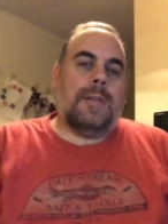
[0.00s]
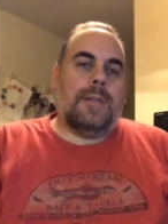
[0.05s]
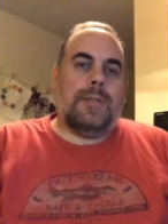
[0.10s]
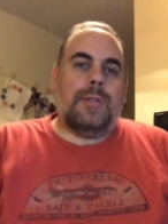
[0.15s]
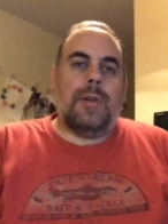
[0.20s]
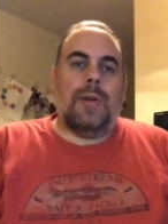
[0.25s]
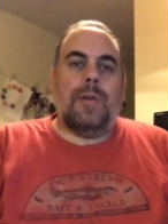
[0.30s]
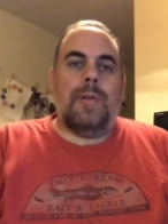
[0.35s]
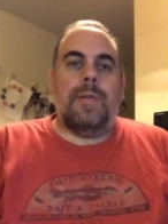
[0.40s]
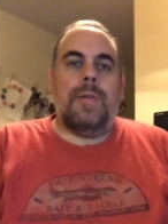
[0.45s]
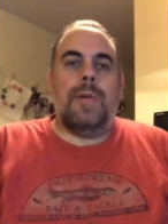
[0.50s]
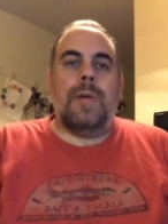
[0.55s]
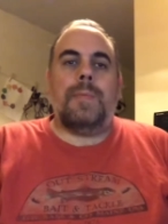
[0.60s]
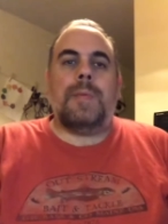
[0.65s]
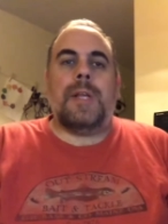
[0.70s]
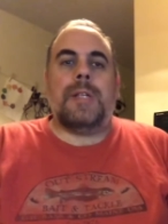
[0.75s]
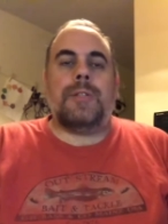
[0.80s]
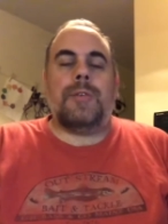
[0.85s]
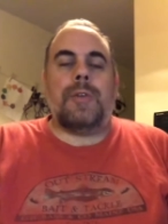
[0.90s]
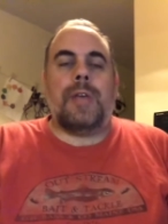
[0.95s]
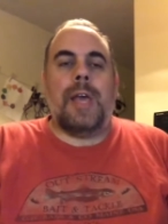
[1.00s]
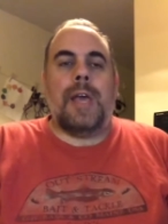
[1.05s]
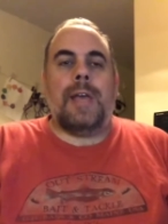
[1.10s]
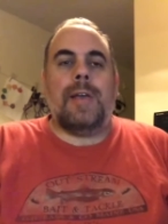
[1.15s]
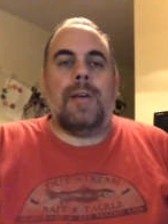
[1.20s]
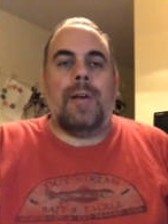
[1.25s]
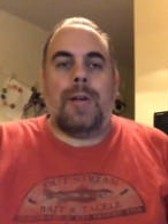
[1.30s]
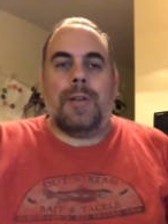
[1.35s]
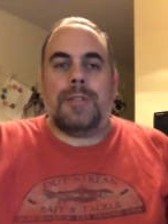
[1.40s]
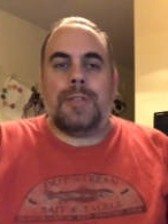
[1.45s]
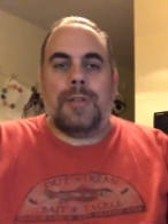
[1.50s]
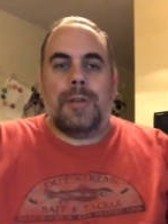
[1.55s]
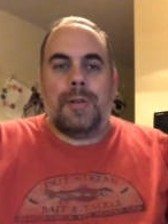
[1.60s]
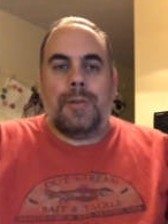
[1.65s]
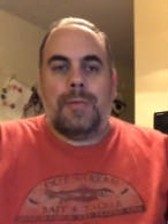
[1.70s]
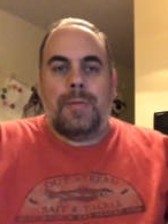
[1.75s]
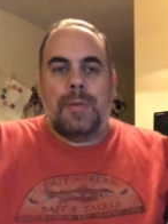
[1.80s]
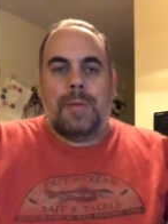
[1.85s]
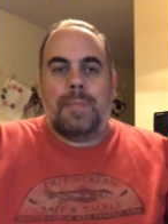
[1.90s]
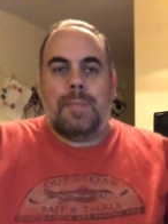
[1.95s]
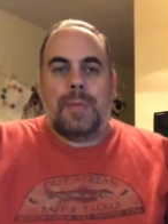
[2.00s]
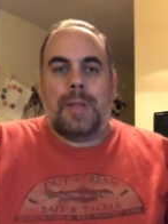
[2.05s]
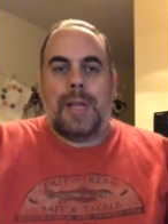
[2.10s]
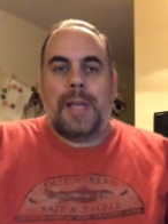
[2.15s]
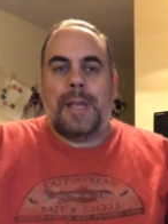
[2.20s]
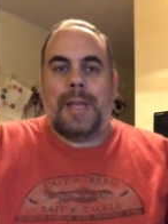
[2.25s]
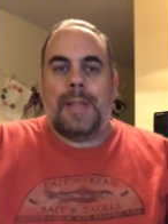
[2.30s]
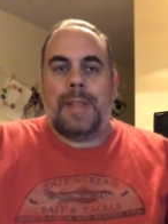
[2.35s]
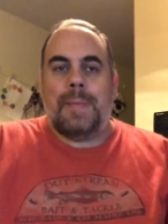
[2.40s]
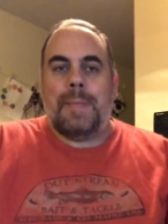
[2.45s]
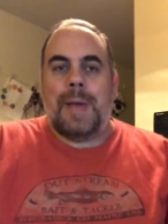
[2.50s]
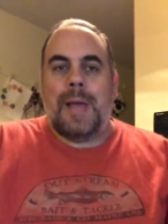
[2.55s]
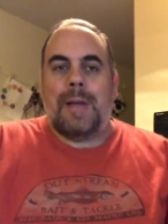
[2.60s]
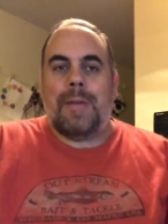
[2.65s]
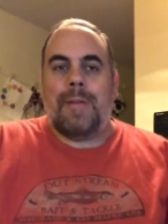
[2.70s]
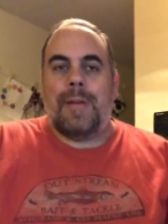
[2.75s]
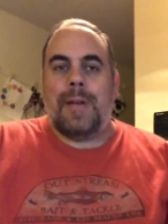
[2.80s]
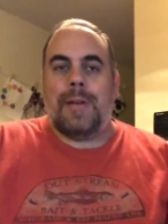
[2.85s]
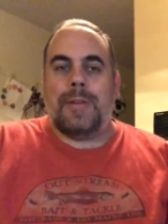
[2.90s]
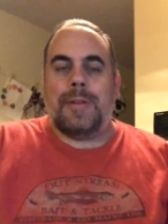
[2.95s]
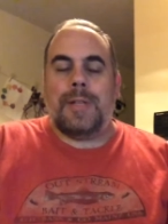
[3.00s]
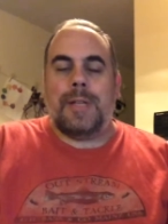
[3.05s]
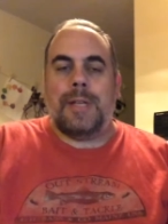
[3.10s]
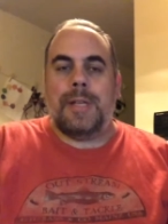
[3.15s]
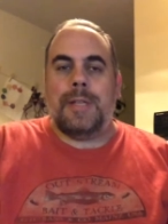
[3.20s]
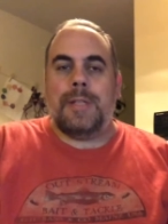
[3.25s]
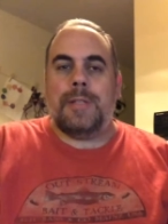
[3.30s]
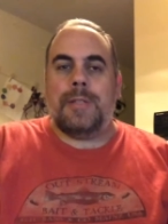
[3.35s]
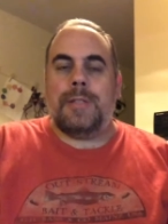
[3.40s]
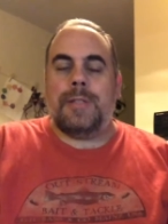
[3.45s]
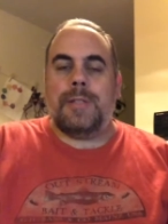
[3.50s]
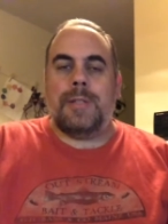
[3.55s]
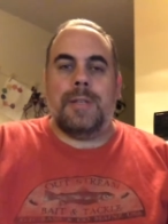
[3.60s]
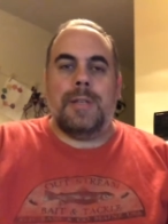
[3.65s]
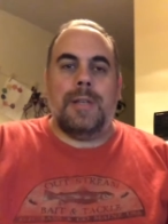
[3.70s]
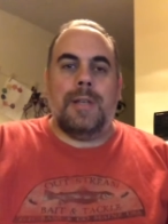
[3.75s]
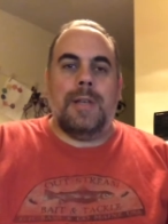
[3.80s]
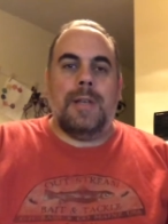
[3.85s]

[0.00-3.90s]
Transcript: So hope that's okay. Also playing in the background is